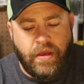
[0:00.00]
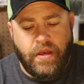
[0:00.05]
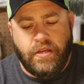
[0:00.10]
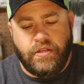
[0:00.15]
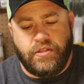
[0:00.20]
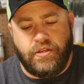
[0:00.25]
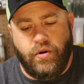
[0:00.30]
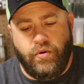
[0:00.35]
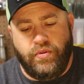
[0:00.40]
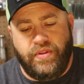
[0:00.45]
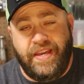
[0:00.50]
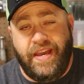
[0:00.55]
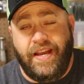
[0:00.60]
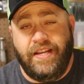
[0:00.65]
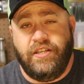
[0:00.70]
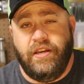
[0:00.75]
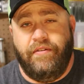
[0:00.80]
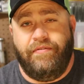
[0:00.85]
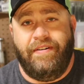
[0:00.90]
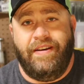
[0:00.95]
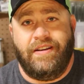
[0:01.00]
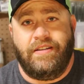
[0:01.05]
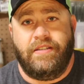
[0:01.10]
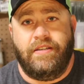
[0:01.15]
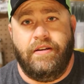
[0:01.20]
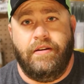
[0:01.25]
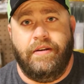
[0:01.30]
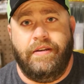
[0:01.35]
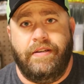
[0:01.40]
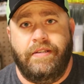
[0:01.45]
So the HFX
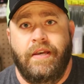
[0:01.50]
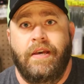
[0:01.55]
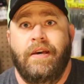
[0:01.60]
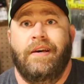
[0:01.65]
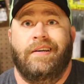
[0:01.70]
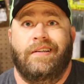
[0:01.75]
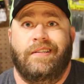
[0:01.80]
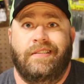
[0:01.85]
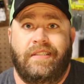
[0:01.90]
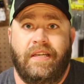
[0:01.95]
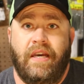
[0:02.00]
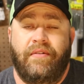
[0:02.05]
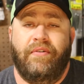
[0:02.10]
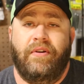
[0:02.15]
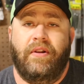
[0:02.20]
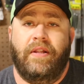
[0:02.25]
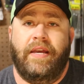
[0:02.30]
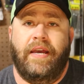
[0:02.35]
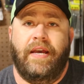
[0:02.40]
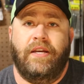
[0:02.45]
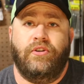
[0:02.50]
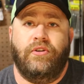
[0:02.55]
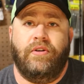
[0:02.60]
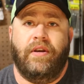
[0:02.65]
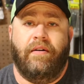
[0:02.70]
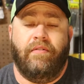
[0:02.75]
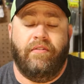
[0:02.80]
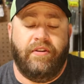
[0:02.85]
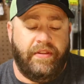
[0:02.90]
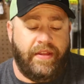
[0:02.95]
series definitely has you
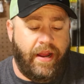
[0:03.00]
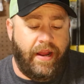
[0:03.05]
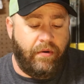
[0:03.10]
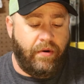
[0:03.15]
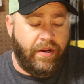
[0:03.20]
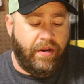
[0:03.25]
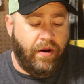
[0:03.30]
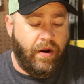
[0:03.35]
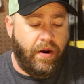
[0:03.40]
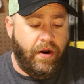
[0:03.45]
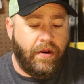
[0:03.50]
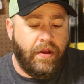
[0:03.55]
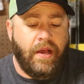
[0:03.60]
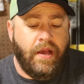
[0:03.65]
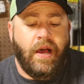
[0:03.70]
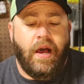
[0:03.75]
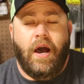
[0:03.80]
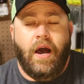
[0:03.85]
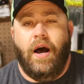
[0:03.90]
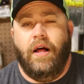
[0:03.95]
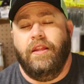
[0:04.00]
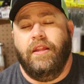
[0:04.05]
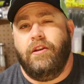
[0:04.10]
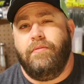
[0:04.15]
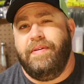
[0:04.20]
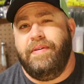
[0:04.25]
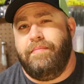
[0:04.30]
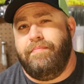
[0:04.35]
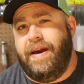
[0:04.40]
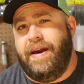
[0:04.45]
covered in that regard. A little
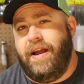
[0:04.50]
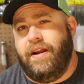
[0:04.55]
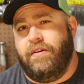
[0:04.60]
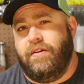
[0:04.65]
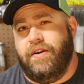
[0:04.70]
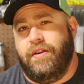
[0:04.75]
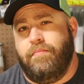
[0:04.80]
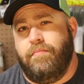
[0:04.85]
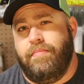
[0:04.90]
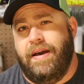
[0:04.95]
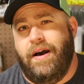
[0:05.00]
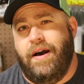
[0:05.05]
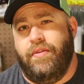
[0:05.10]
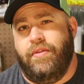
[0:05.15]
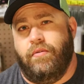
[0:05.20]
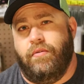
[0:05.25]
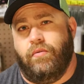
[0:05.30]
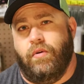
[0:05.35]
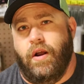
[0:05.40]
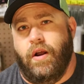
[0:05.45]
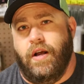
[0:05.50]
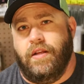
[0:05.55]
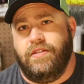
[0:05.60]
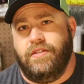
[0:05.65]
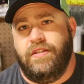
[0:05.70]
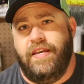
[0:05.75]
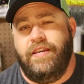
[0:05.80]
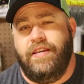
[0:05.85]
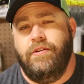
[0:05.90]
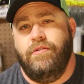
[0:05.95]
bit of background about the rods.
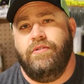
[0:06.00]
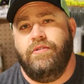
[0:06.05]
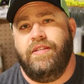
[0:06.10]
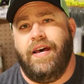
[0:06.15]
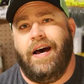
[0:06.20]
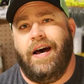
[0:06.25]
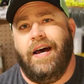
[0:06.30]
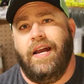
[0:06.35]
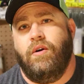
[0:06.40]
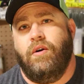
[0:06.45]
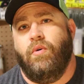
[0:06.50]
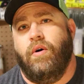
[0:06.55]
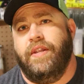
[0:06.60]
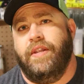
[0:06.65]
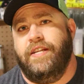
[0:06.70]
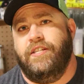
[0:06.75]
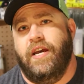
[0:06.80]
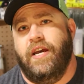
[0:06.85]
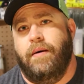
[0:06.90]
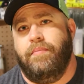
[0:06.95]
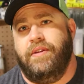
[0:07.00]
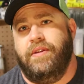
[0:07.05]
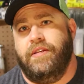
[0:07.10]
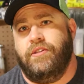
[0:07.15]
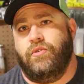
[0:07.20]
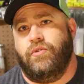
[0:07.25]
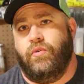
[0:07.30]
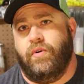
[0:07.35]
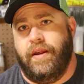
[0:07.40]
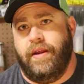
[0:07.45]
They use the high quality
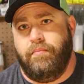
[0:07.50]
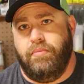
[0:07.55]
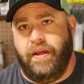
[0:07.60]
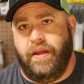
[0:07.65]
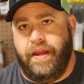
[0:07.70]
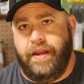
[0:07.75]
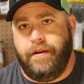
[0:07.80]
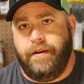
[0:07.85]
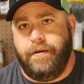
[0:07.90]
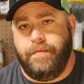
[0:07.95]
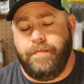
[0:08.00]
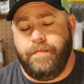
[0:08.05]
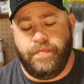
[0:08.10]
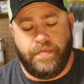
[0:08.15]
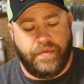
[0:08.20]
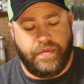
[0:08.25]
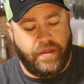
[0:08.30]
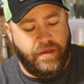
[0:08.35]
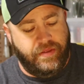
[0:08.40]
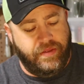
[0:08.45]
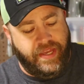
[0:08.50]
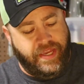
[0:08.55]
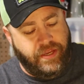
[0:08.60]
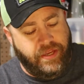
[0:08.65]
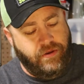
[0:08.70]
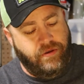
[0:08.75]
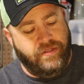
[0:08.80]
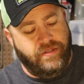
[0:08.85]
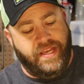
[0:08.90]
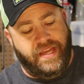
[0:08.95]
Japanese Toray blank. They
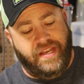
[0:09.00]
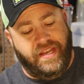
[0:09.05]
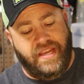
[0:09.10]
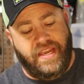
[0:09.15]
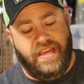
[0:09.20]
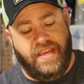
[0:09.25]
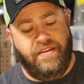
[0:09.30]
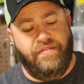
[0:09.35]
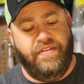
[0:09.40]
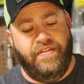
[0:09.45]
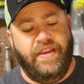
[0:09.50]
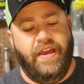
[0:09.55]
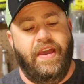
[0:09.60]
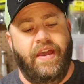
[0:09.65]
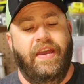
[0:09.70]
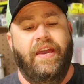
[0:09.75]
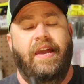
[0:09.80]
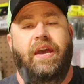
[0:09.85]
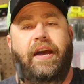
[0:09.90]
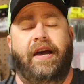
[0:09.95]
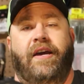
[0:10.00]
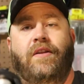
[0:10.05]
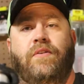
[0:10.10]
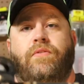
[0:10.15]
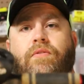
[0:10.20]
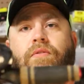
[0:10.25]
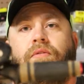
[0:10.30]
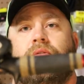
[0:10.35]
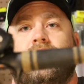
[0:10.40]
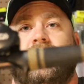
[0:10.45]
use an EVA
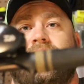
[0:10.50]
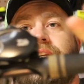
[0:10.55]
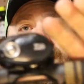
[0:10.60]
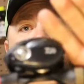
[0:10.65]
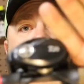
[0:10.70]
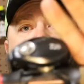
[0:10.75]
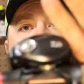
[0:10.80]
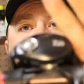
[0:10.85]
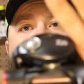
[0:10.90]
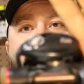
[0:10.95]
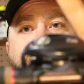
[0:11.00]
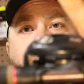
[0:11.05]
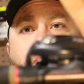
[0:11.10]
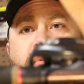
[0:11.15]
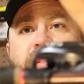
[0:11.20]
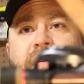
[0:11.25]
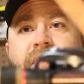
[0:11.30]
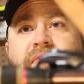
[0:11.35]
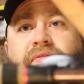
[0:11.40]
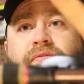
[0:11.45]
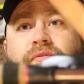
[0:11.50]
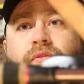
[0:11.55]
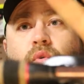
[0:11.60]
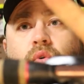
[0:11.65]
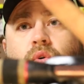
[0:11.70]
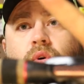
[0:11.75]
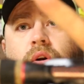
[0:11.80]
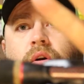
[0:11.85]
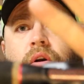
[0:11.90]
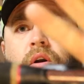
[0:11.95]
handle style system with a
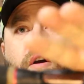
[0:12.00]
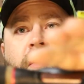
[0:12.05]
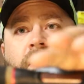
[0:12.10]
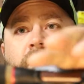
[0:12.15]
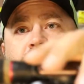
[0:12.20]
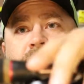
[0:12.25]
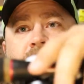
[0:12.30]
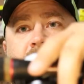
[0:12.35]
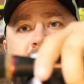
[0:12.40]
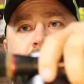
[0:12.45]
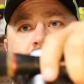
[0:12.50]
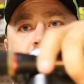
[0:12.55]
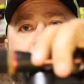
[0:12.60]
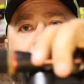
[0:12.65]
4-finger